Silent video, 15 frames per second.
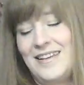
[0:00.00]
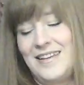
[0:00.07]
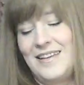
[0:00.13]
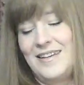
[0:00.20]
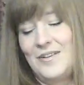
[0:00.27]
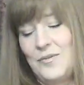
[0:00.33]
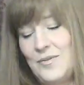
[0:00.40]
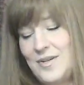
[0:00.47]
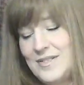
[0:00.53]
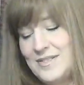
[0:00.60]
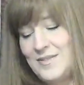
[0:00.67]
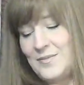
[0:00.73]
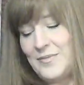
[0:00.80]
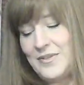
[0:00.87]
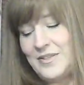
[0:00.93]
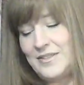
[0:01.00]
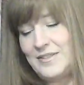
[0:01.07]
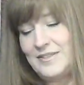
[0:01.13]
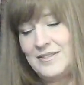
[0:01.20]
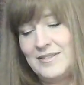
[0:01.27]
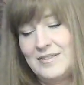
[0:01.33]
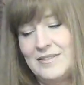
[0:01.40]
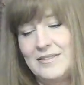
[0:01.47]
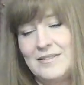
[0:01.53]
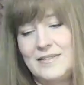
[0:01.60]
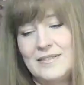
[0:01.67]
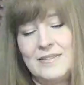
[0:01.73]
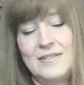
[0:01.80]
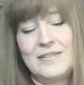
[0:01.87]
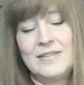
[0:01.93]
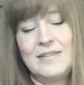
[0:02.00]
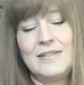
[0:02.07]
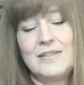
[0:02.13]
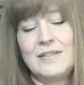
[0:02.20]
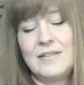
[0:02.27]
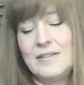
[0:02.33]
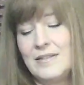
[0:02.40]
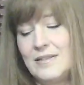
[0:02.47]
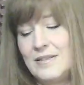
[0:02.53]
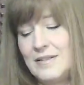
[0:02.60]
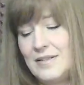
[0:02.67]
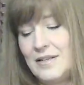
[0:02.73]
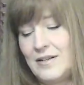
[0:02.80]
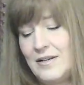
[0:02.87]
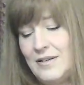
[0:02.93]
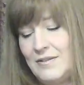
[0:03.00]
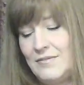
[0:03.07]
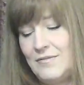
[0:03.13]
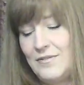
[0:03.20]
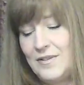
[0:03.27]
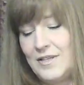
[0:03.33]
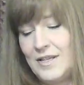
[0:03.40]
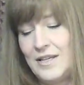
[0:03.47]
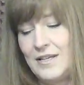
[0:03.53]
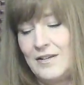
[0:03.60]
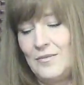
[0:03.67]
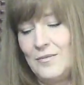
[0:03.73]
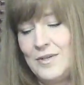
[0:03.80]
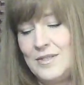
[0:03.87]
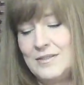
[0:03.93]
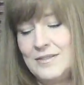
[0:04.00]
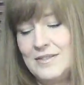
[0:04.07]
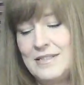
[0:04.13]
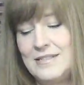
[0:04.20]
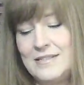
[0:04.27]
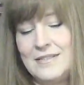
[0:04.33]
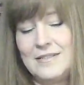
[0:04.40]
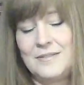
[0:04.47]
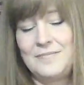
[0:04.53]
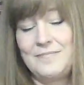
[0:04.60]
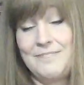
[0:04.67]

King of Wands, please. A card for the King of Wands.